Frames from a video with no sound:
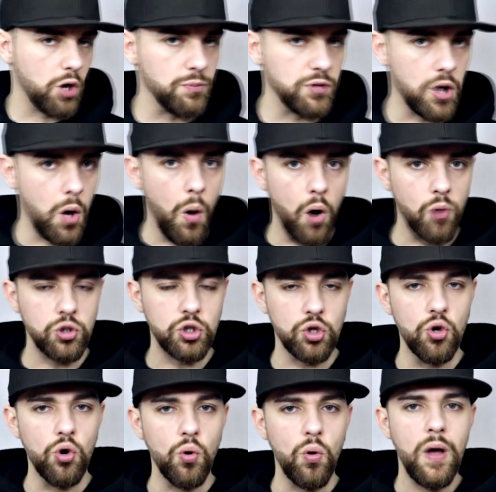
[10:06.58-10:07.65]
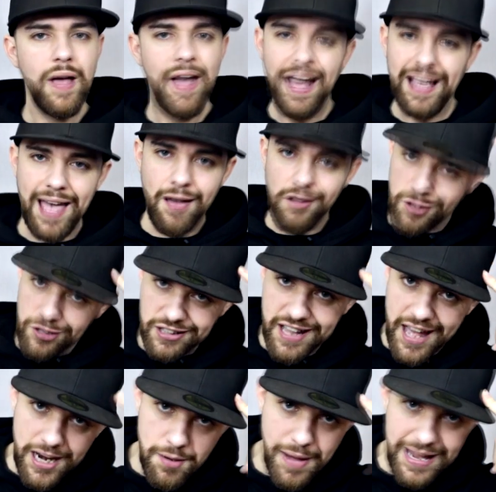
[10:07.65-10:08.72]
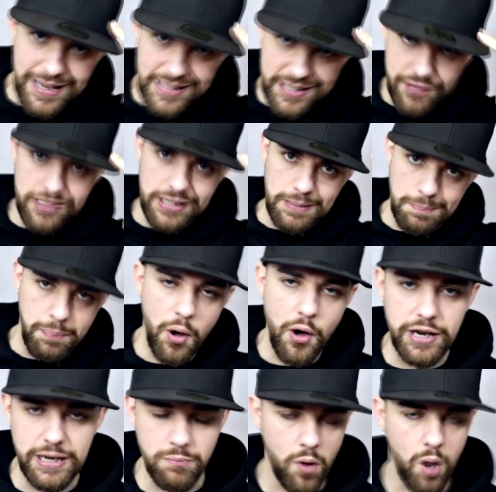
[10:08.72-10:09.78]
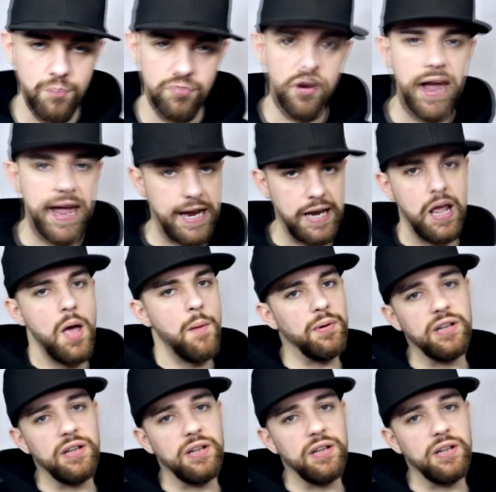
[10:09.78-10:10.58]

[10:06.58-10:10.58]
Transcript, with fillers: them to go old school, again, because the animated series is burned in my brain. But